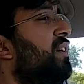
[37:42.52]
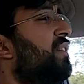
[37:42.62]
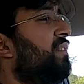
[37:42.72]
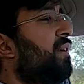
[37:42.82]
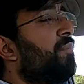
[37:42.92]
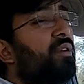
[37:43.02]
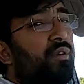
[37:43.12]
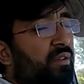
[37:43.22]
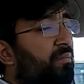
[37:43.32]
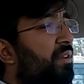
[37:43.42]
segment or
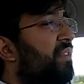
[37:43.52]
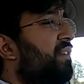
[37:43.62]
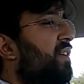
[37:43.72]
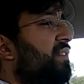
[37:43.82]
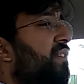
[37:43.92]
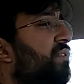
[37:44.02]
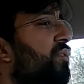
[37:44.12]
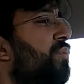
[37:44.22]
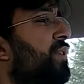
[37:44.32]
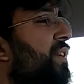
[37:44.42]
the mid-size
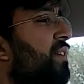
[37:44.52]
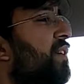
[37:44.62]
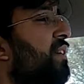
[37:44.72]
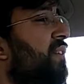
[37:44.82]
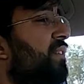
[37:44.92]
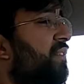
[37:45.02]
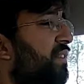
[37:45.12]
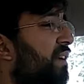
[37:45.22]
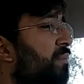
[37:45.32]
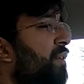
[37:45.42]
SUV
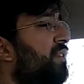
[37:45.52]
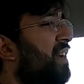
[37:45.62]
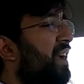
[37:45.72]
segment.